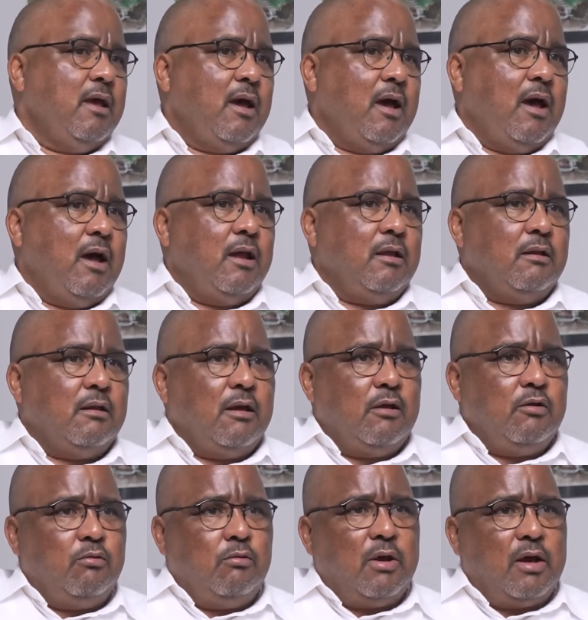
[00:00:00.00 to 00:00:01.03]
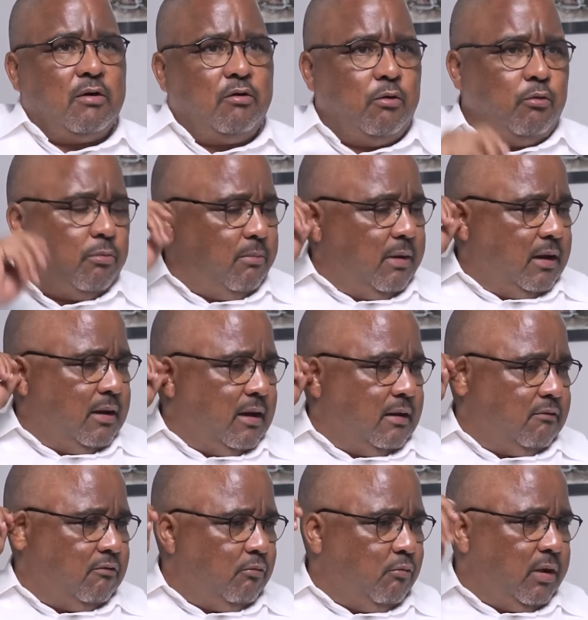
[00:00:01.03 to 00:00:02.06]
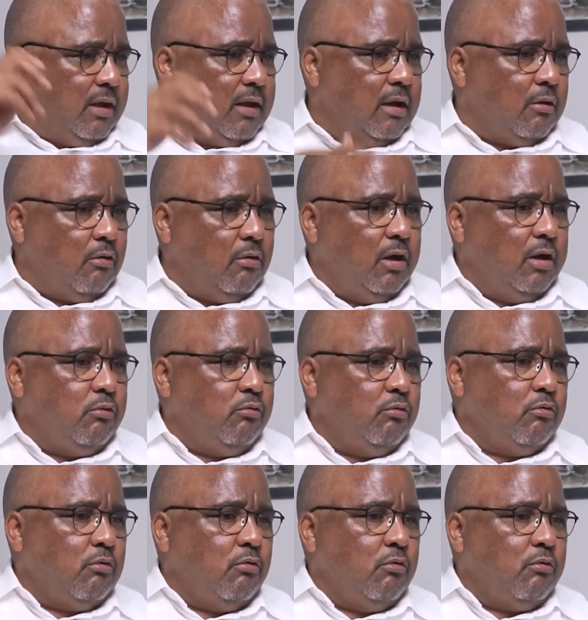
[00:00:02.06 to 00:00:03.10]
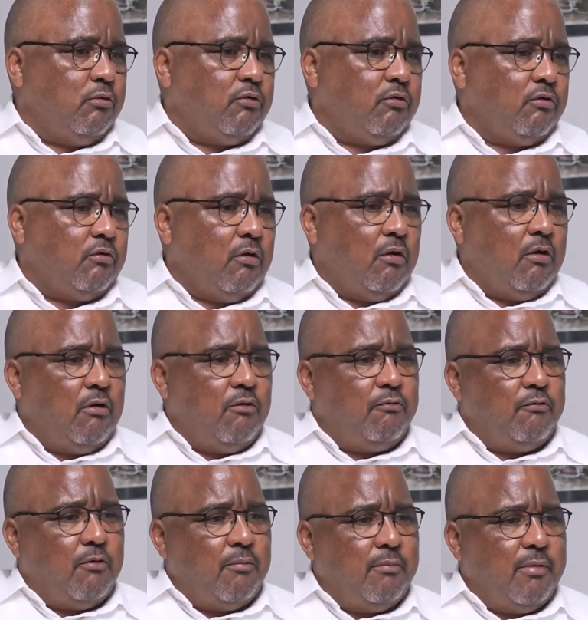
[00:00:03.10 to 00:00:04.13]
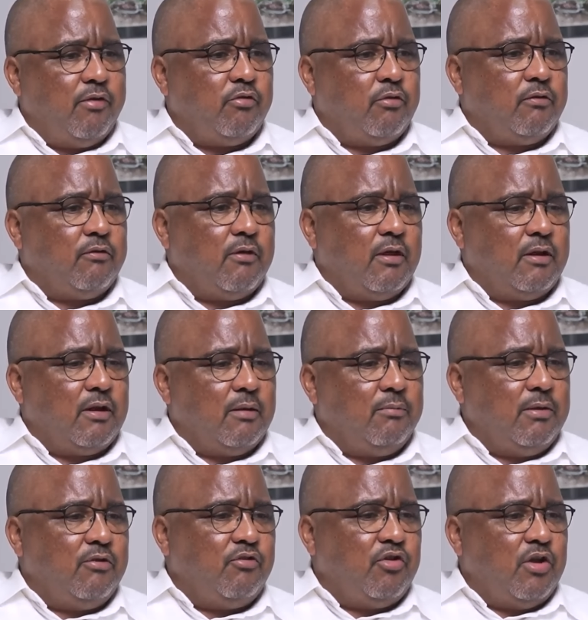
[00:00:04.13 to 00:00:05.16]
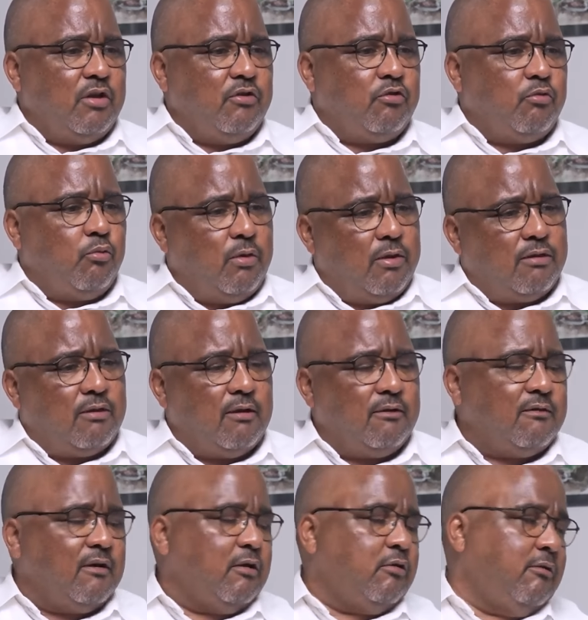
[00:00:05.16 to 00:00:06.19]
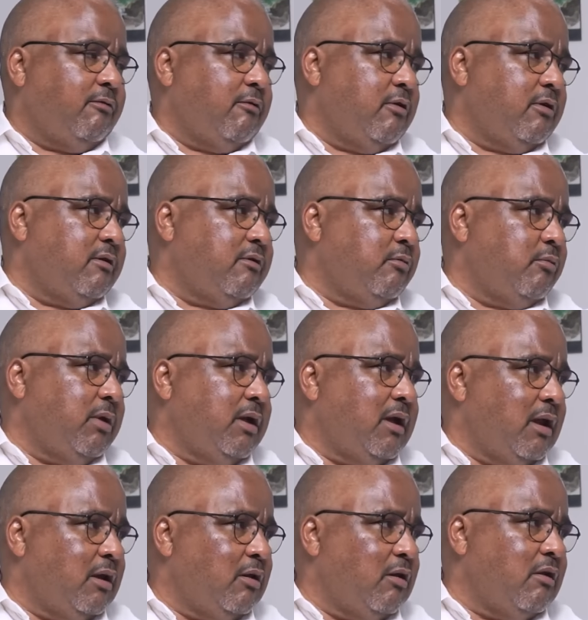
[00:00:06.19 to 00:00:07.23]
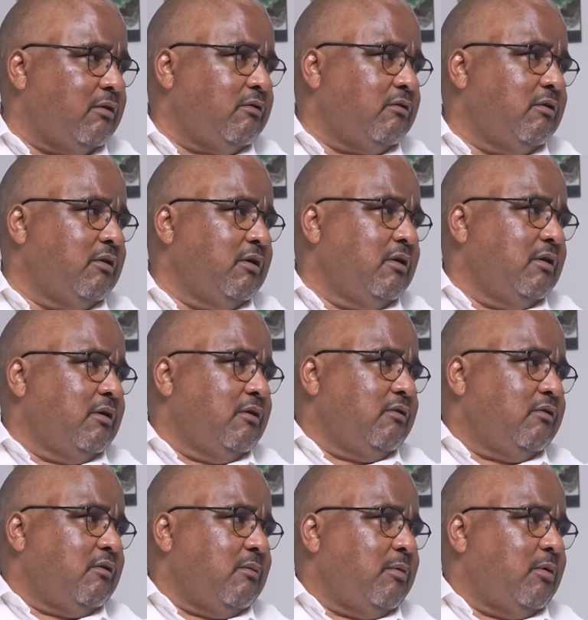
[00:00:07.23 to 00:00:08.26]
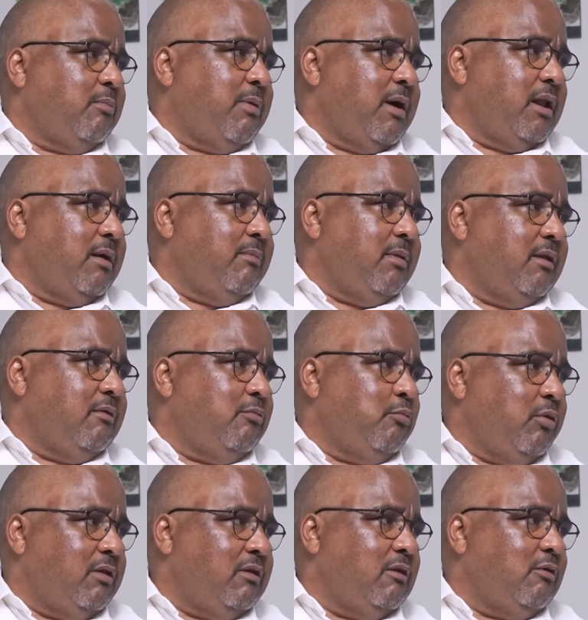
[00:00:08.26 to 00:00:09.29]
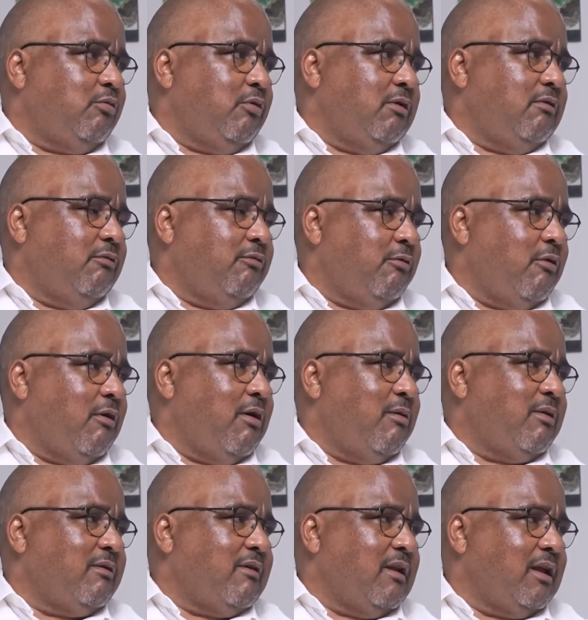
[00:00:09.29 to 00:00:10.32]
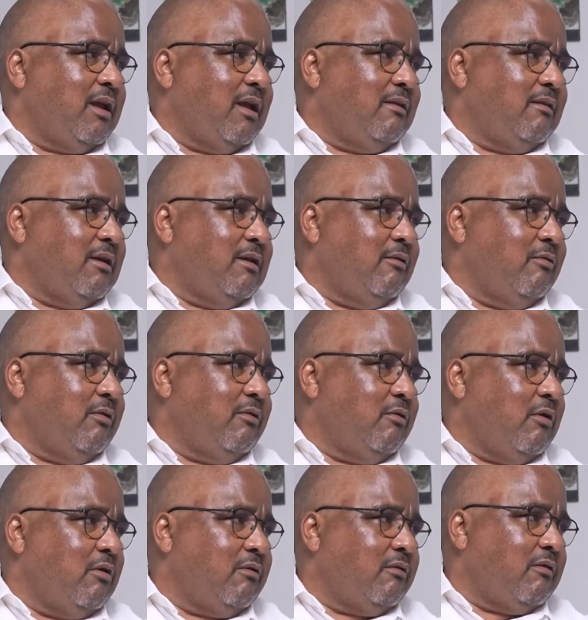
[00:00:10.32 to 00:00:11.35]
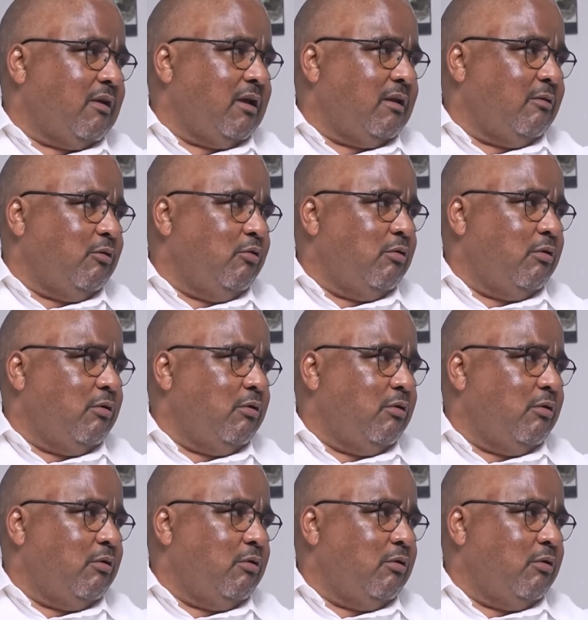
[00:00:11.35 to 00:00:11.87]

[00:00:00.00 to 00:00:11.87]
And you'll agree with me that we can only do those for measures that can be changed with executive orders. We cannot summon parliament within 24 hours and get any results and new